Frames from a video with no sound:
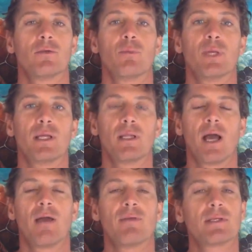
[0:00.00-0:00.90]
for being
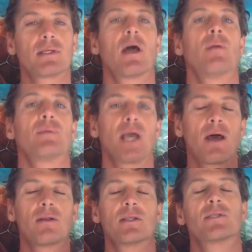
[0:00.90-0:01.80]
alive. This comes
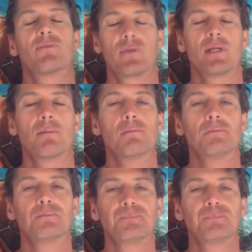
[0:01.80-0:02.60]
out of this freedom.